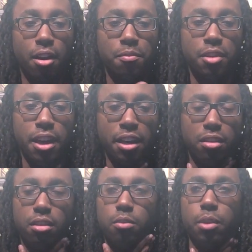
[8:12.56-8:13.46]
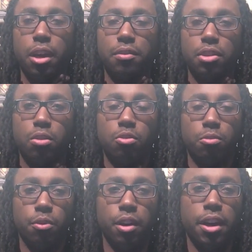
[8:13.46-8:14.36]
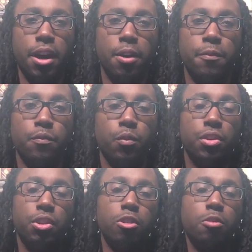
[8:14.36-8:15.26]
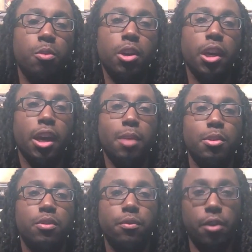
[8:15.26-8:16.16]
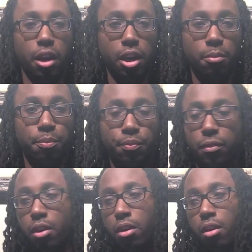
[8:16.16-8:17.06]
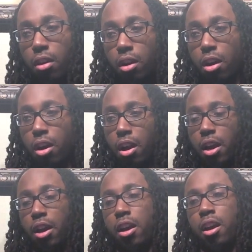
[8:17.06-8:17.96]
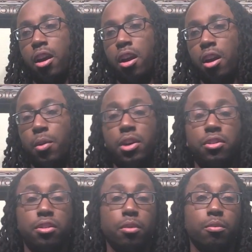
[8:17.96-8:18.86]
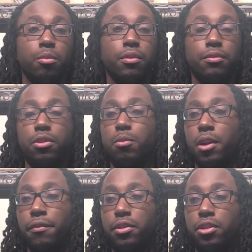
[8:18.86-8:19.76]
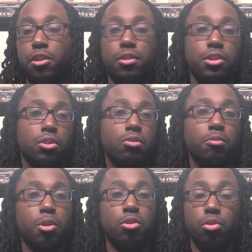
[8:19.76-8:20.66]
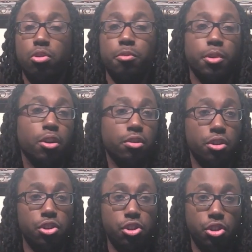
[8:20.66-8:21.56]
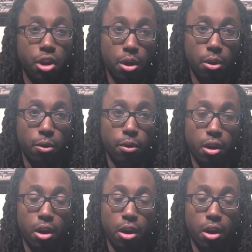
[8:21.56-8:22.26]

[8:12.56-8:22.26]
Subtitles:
Next we have Soulja Boy. Now, when Soulja Boy came into frame, when I first heard that Soulja Boy was going to be on this show,